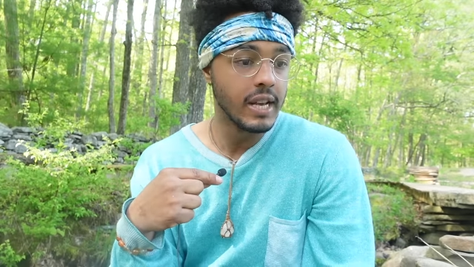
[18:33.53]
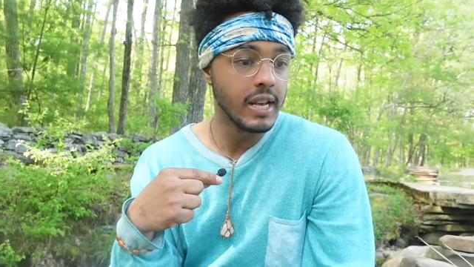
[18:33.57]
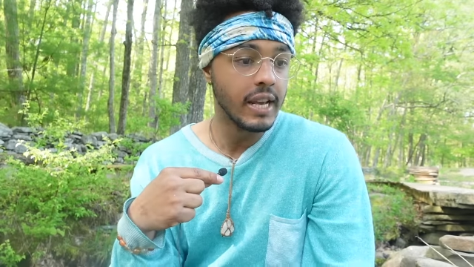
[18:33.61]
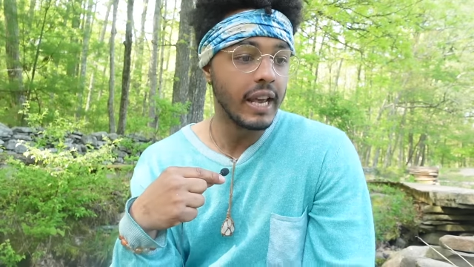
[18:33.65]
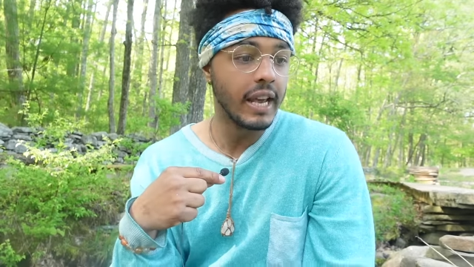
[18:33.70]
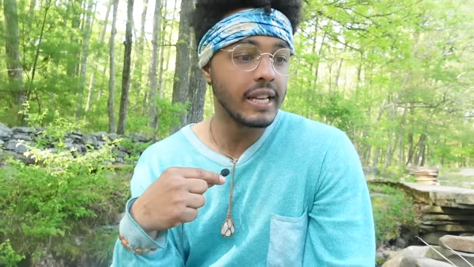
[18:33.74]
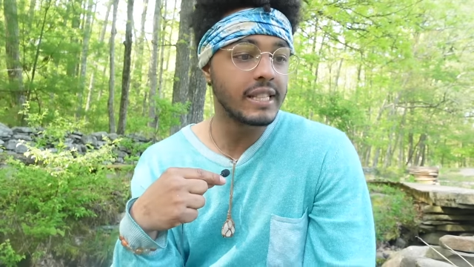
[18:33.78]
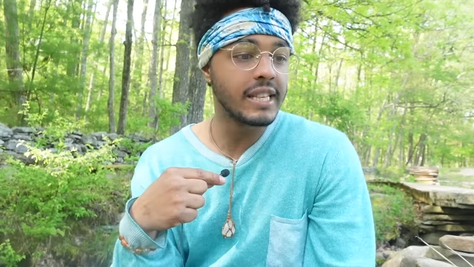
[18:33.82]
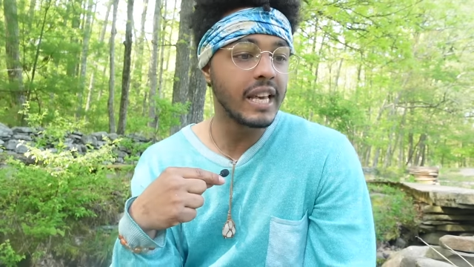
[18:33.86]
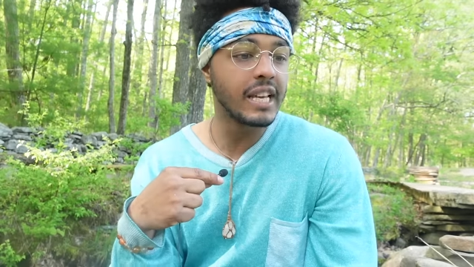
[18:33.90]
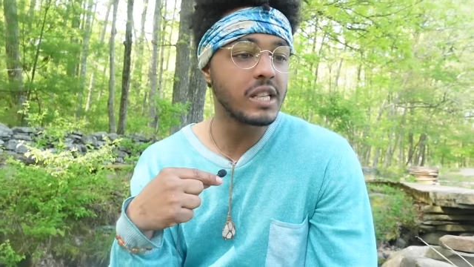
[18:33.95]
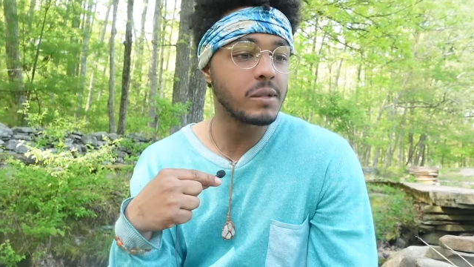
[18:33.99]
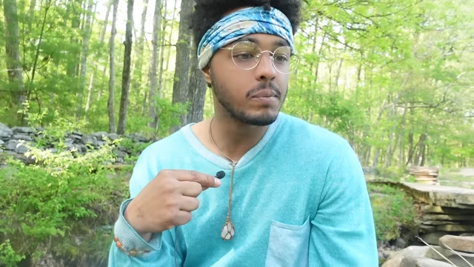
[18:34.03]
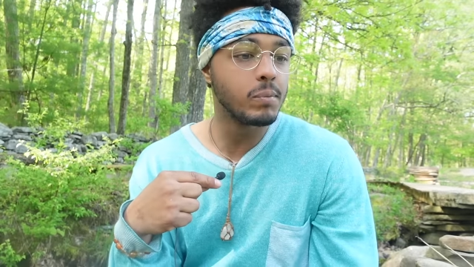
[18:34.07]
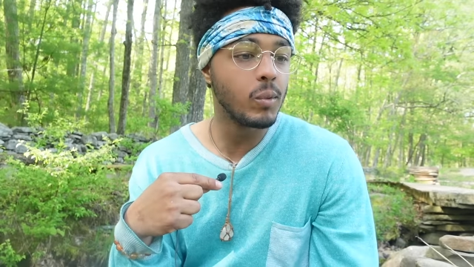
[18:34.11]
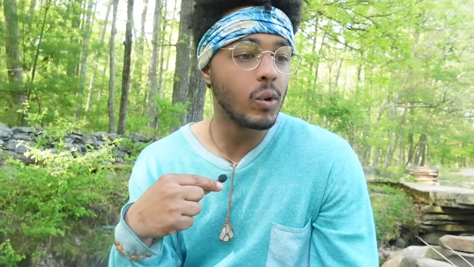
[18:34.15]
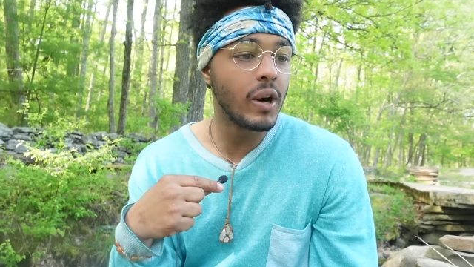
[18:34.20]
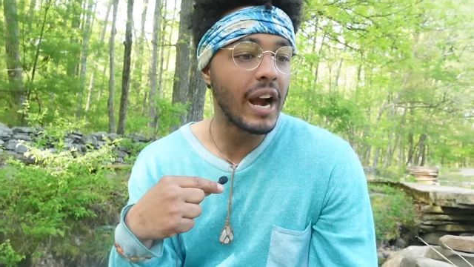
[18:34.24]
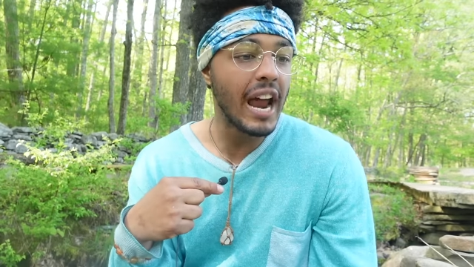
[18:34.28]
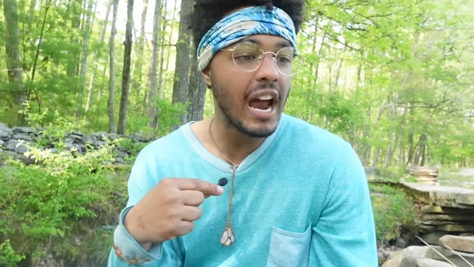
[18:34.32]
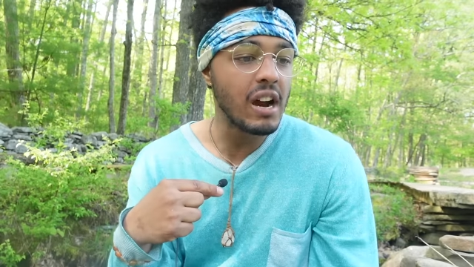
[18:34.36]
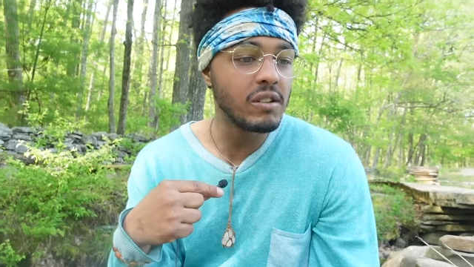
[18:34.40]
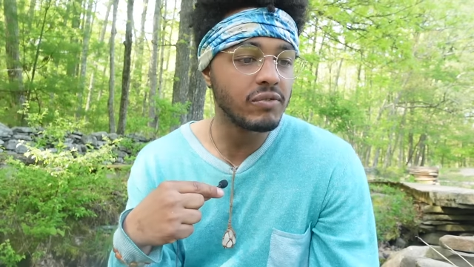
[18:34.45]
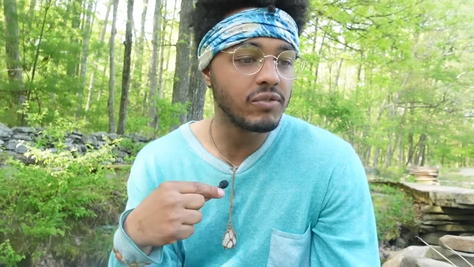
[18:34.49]
It takes
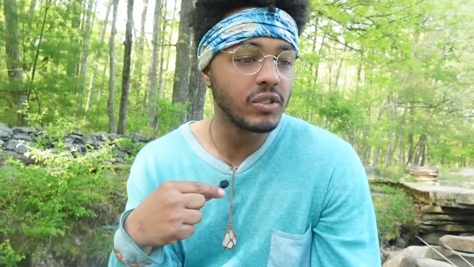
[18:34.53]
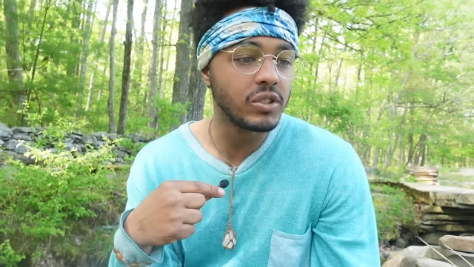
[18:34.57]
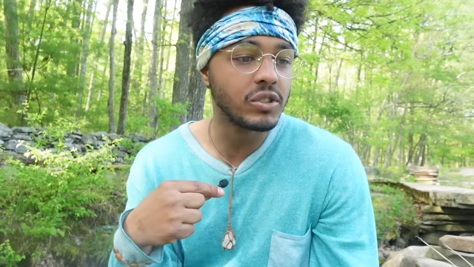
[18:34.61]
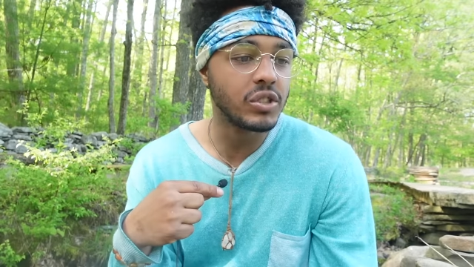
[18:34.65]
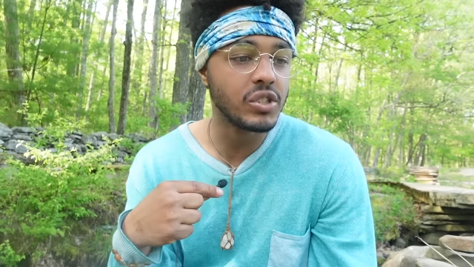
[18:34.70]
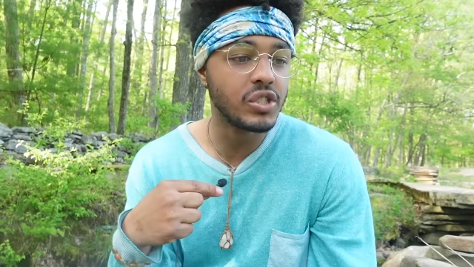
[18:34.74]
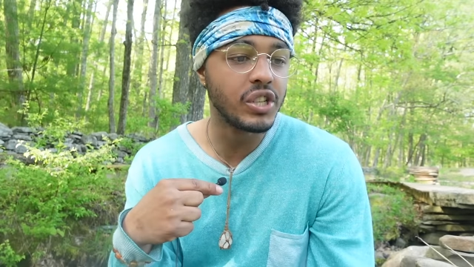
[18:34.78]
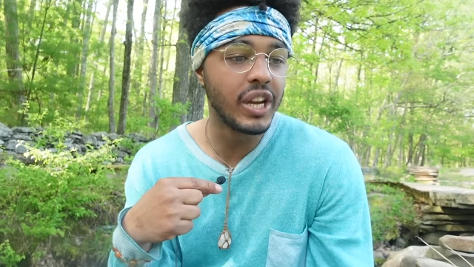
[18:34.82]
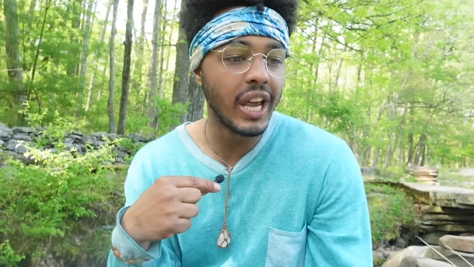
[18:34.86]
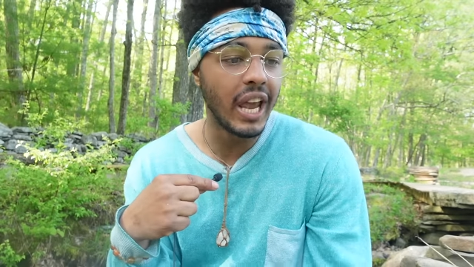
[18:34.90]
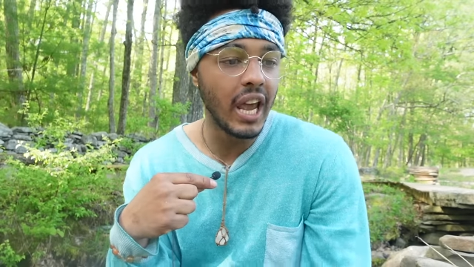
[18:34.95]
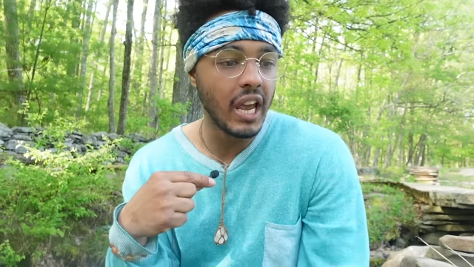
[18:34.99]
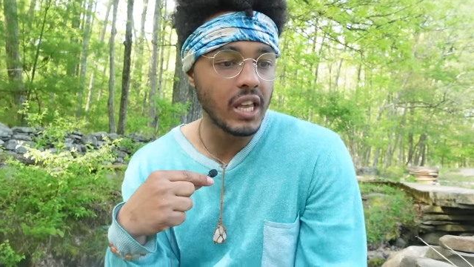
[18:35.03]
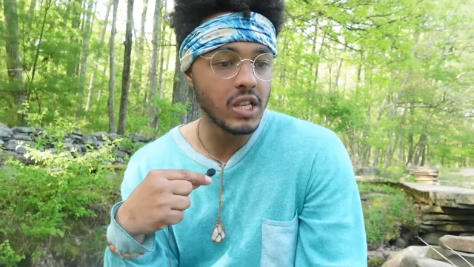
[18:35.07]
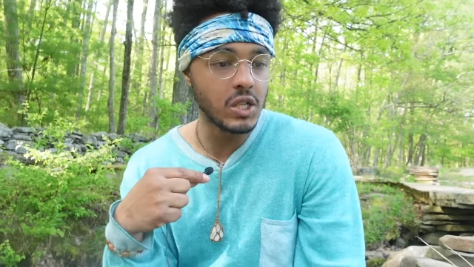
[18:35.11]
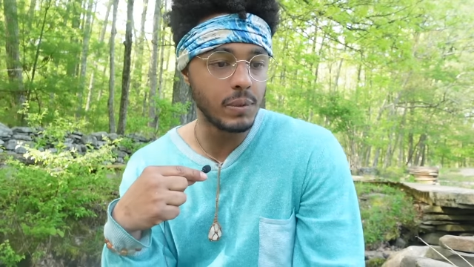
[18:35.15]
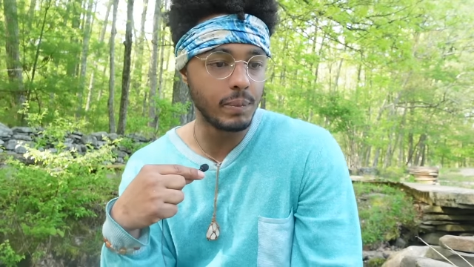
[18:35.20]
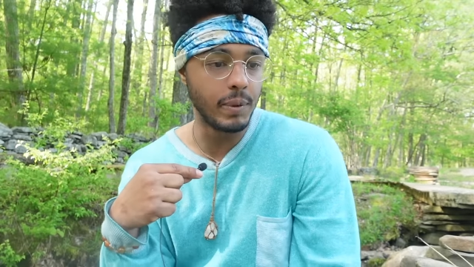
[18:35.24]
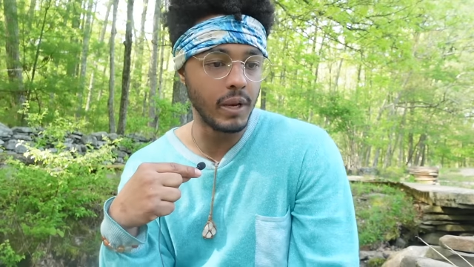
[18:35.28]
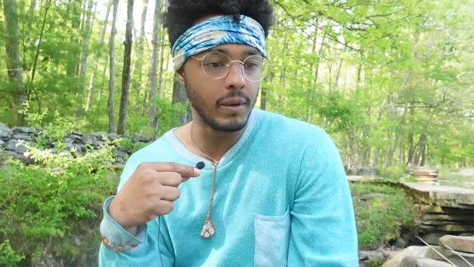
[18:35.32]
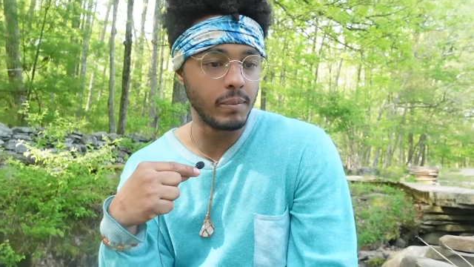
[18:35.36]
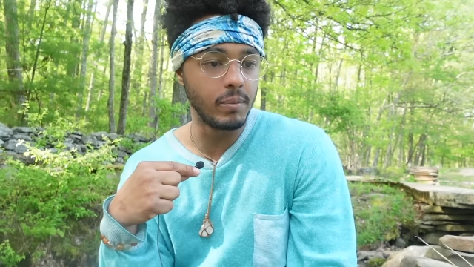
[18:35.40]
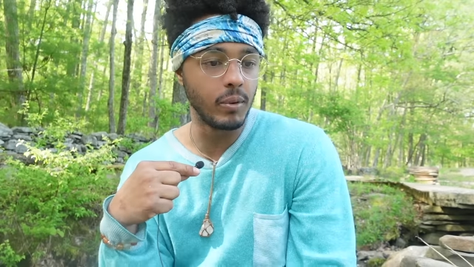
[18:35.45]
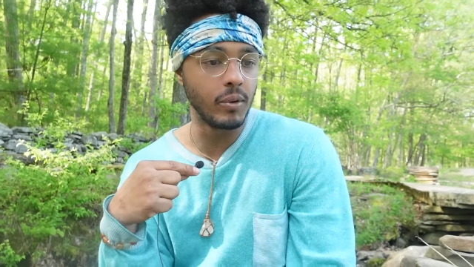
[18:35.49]
more effort to
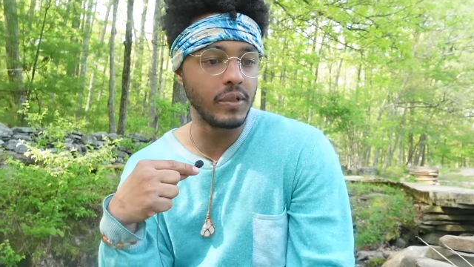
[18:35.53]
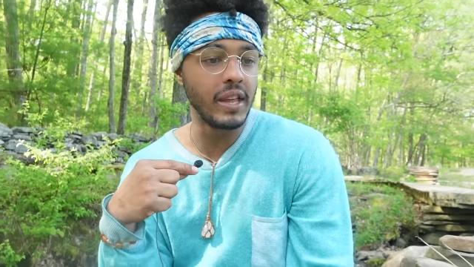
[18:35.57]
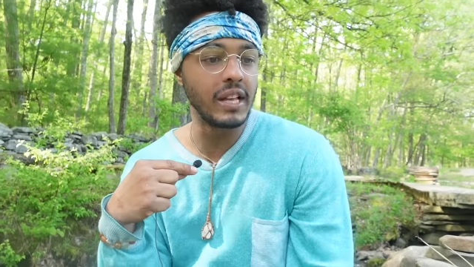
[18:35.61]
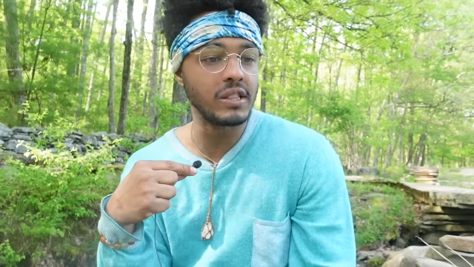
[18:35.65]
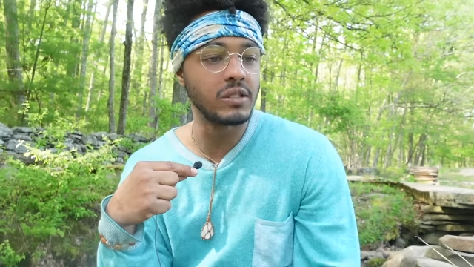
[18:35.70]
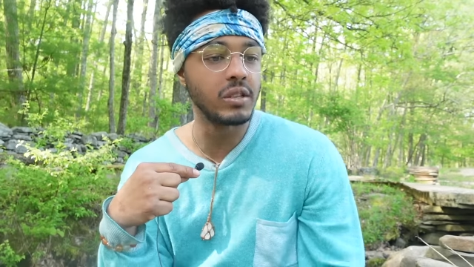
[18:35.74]
change people than